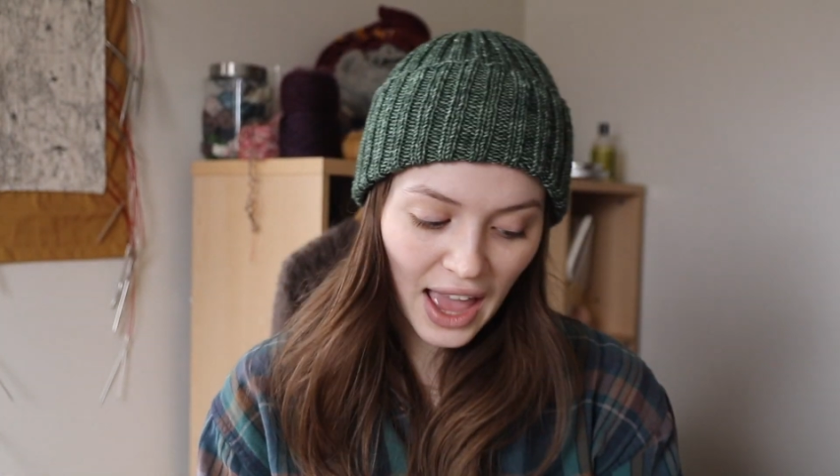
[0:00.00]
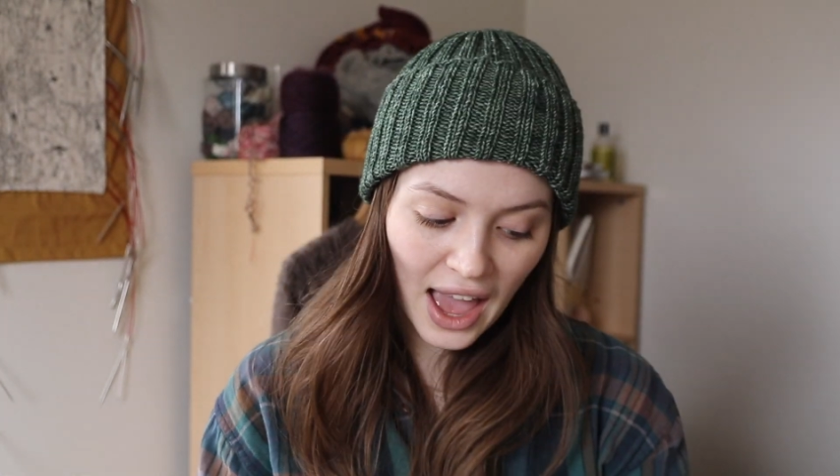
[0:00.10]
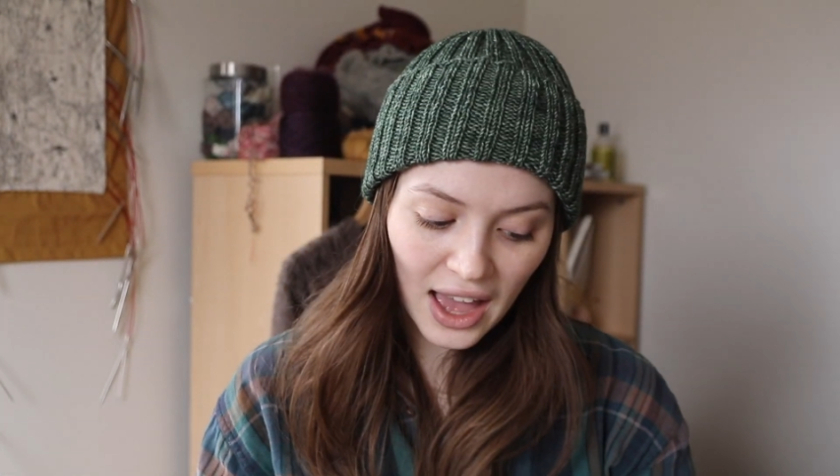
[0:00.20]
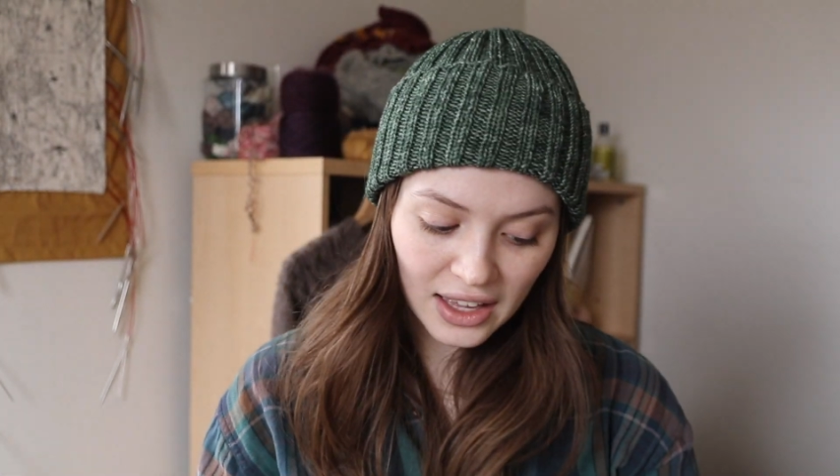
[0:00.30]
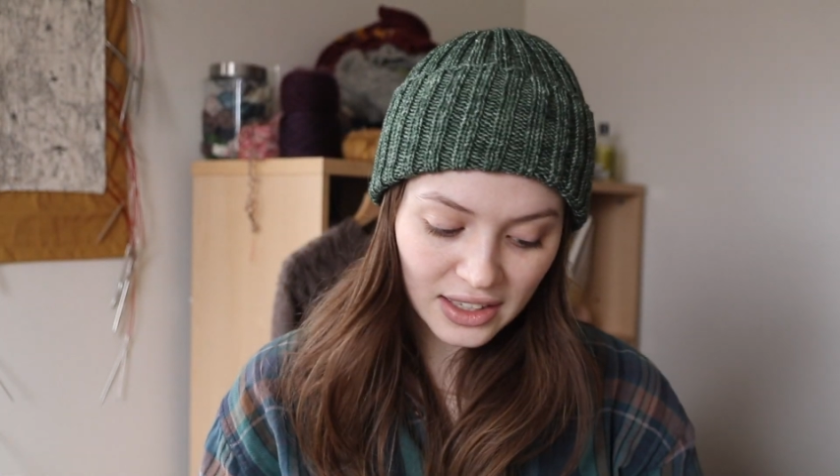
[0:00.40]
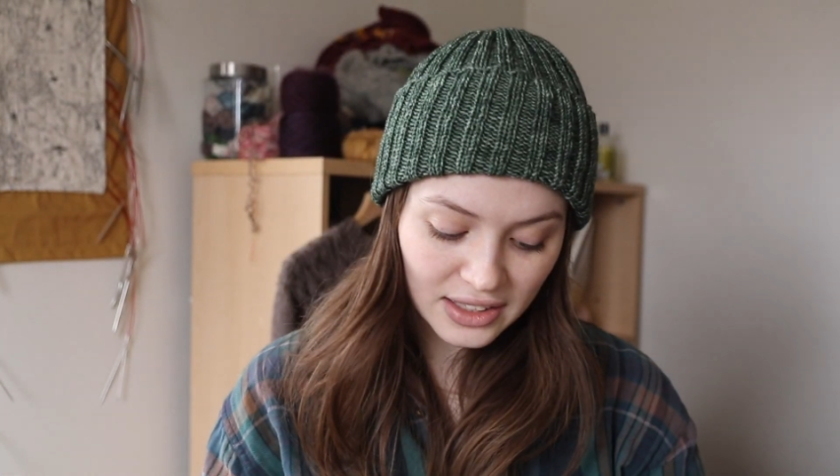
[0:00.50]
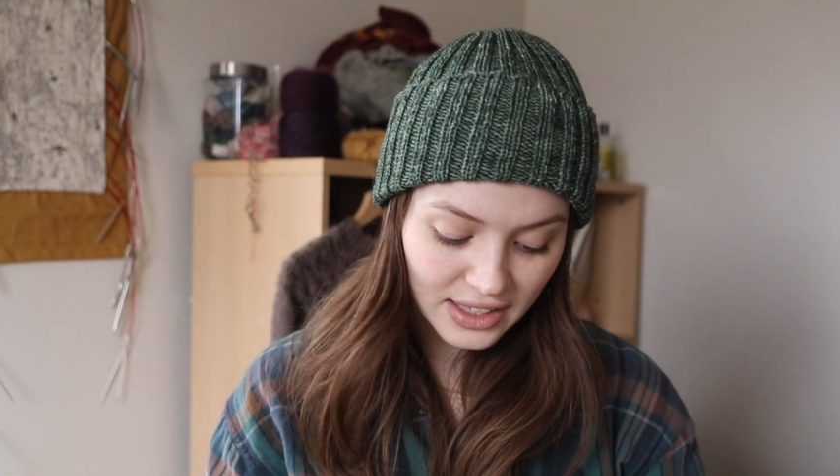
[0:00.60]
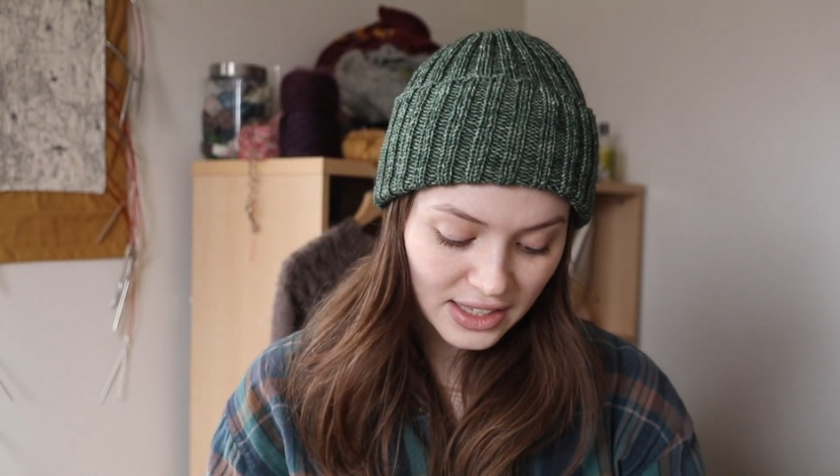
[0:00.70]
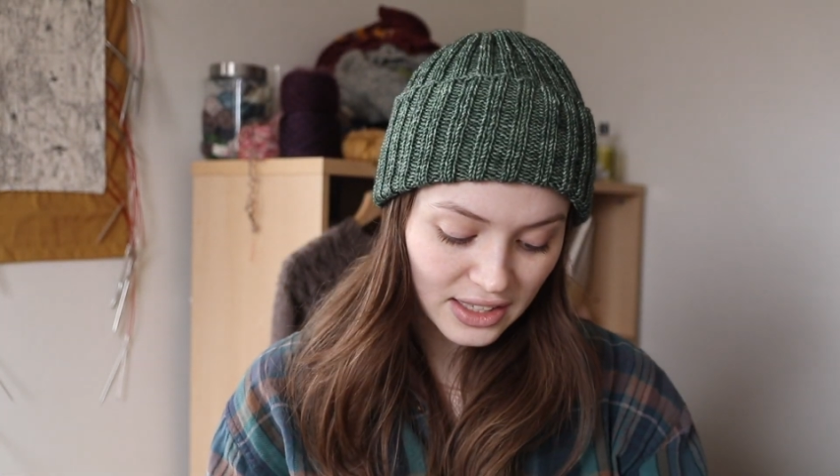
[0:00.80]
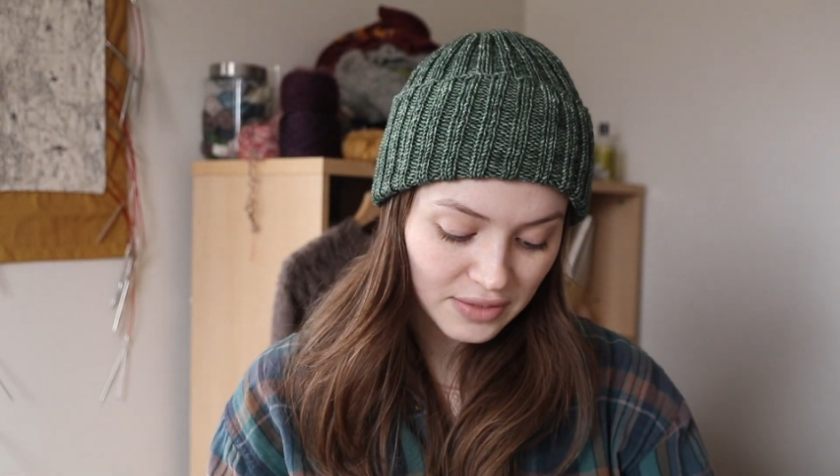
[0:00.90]

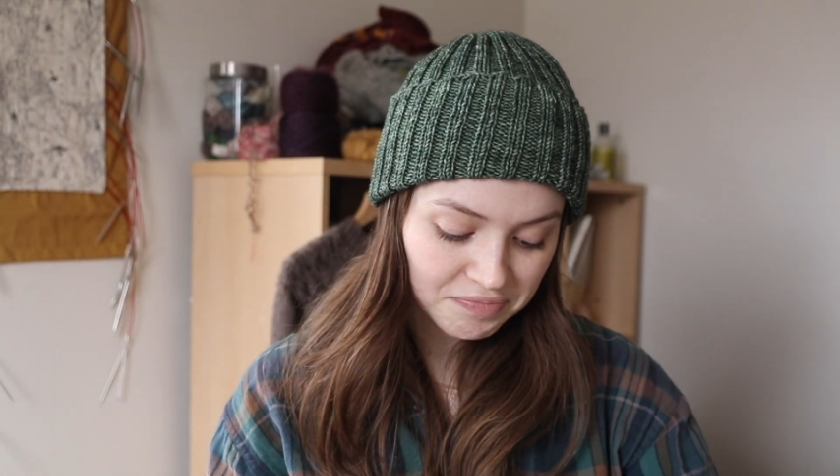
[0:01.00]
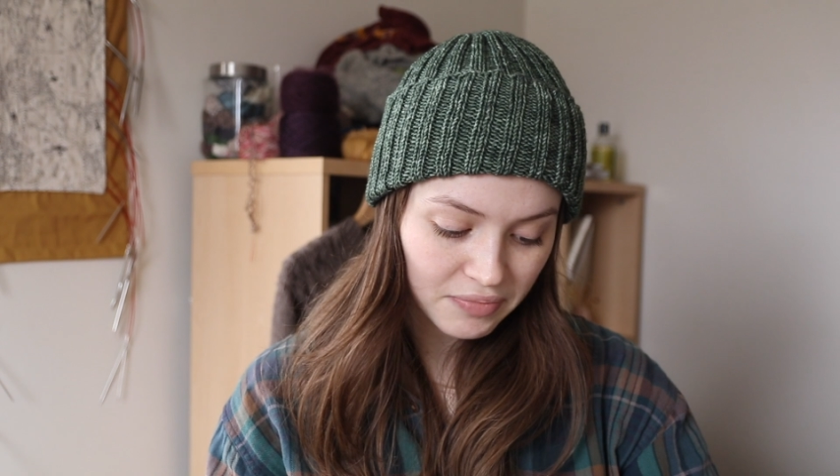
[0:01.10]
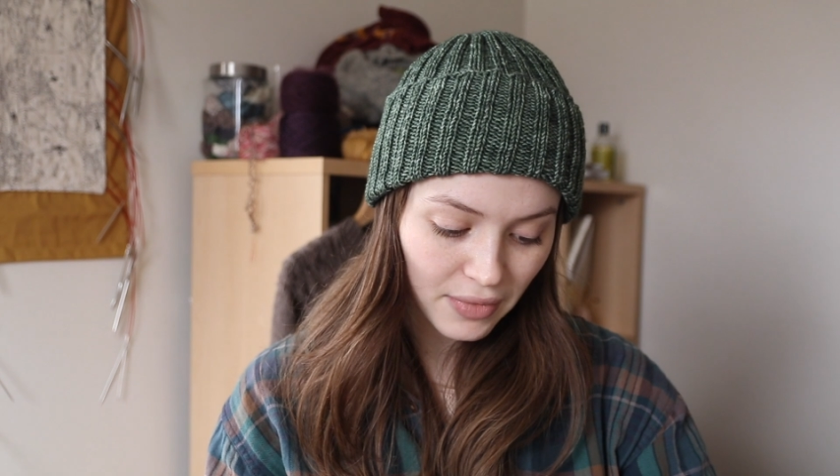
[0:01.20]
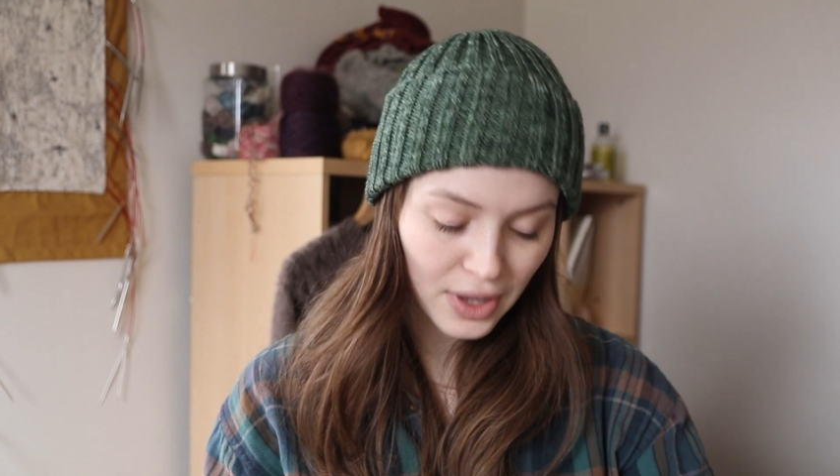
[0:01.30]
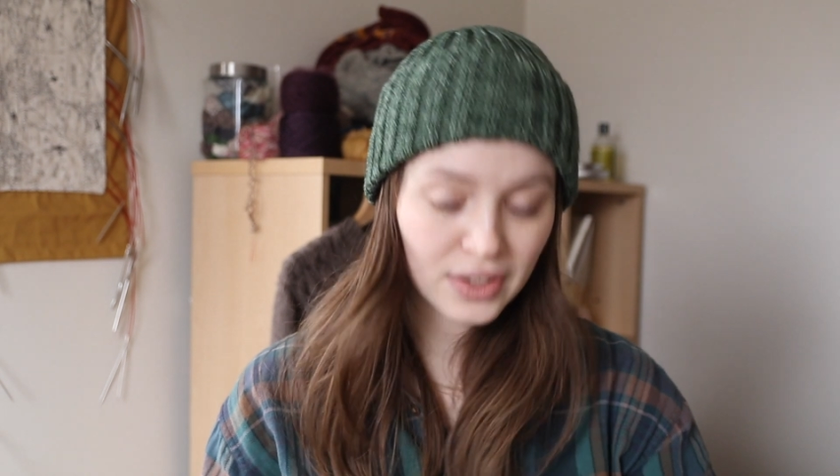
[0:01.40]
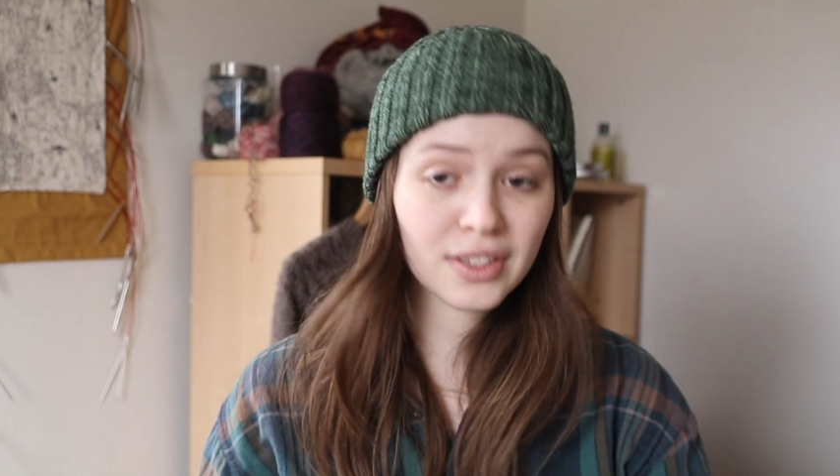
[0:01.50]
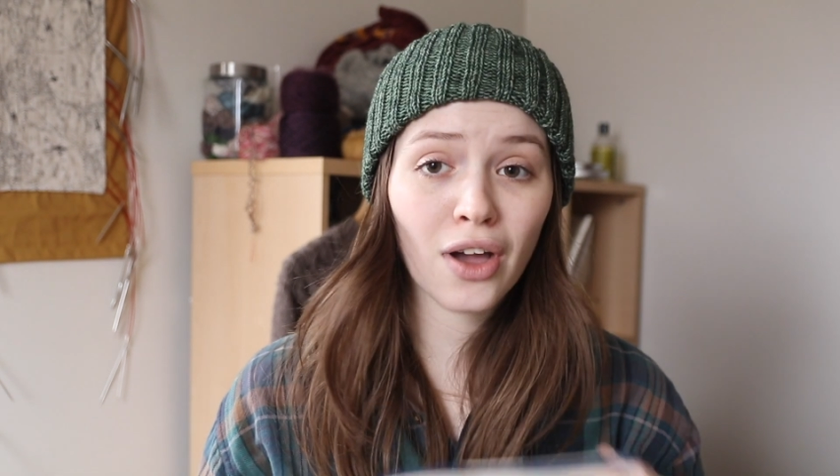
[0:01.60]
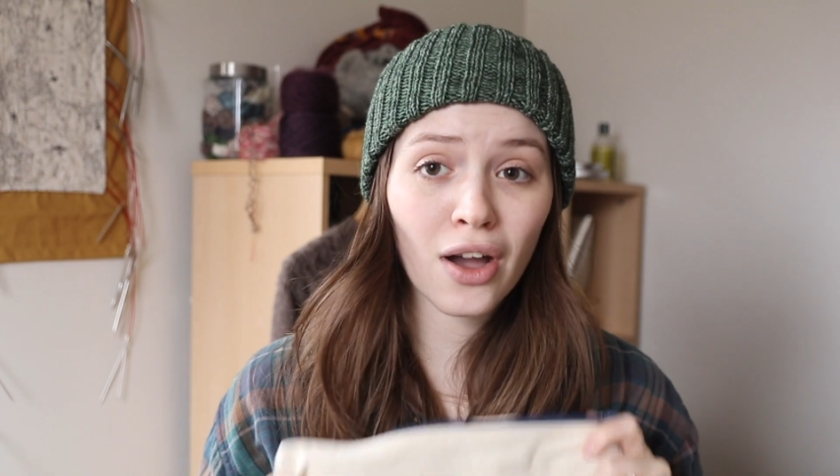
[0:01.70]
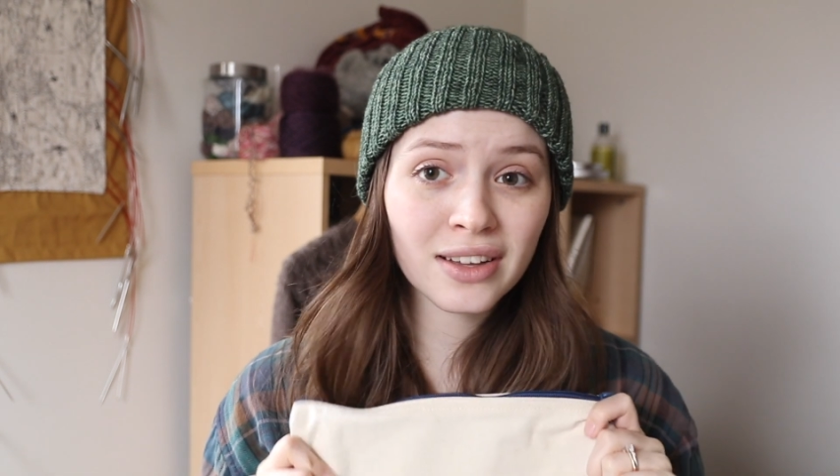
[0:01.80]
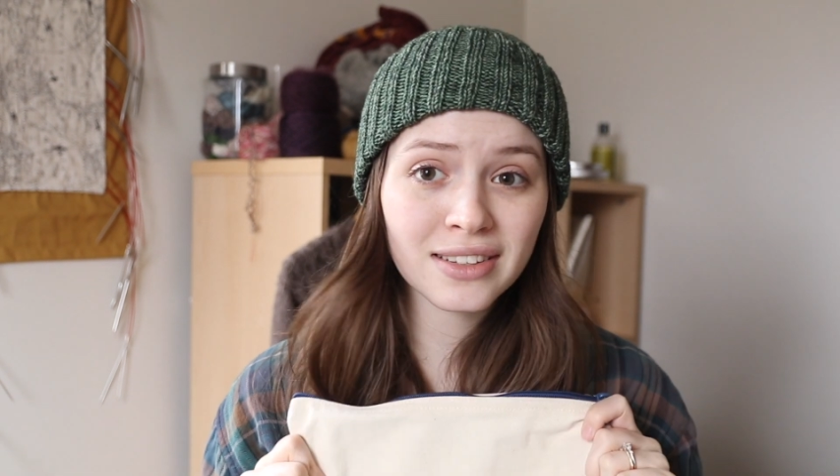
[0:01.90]
as a
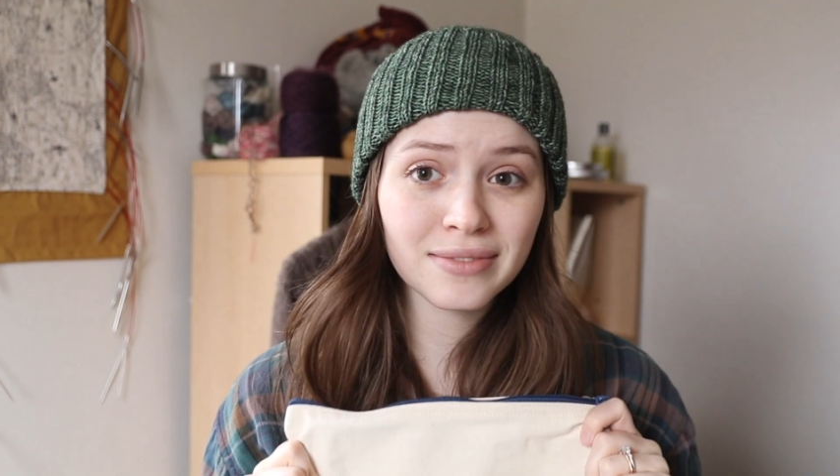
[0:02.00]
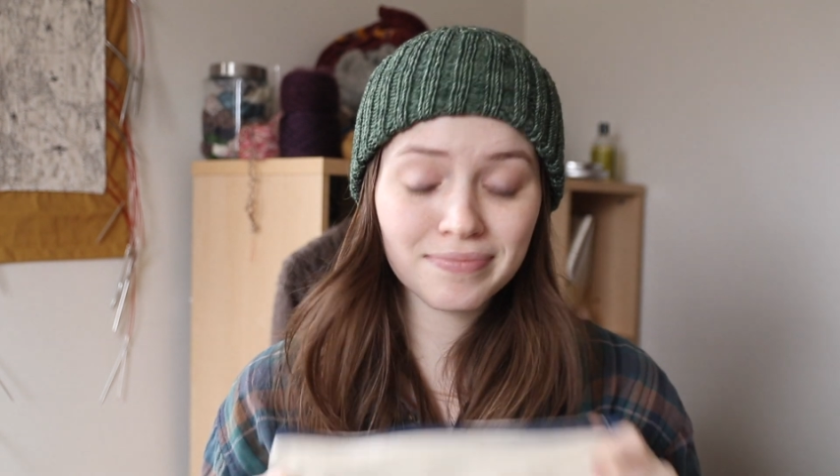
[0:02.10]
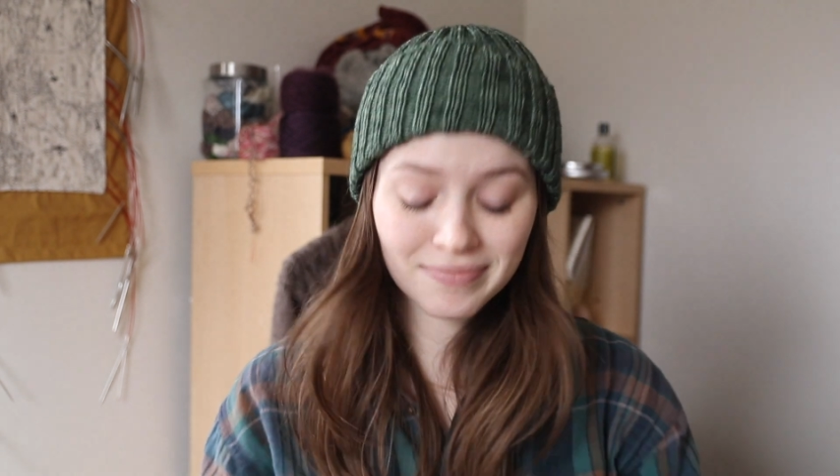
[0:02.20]
sock